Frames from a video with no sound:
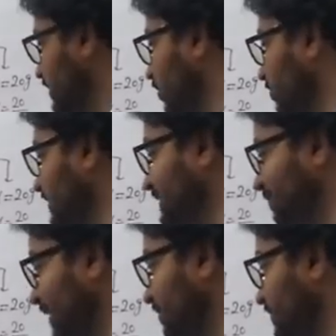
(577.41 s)
Now
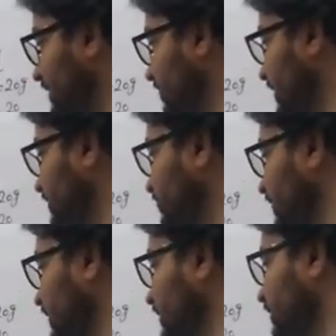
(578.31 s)
multiply everything by
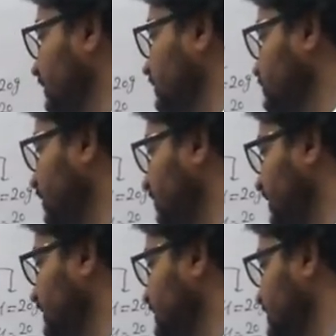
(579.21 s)
3. So I
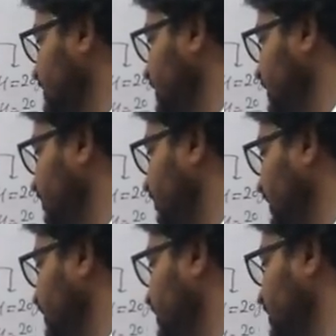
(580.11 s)
will get C
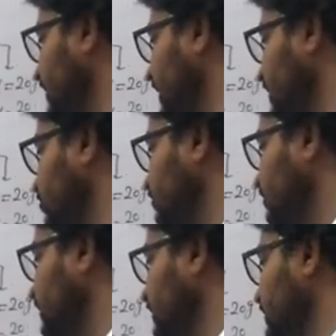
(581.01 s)
1, H
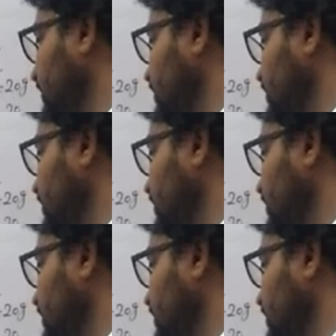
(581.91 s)
3.